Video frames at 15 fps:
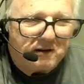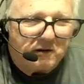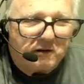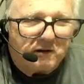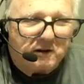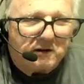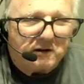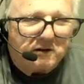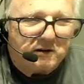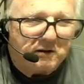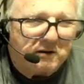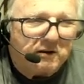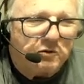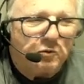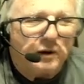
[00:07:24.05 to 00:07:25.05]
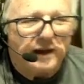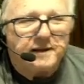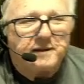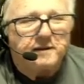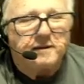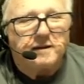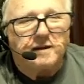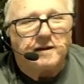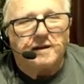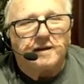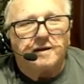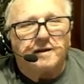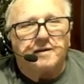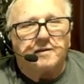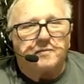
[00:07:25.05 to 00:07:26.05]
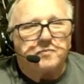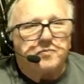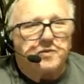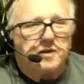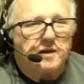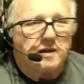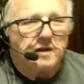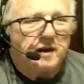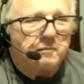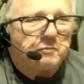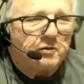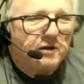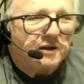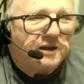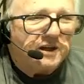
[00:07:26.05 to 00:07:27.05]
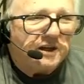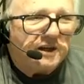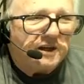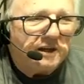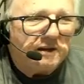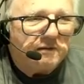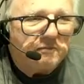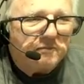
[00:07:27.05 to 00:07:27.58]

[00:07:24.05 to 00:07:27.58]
or the quit. I put a key.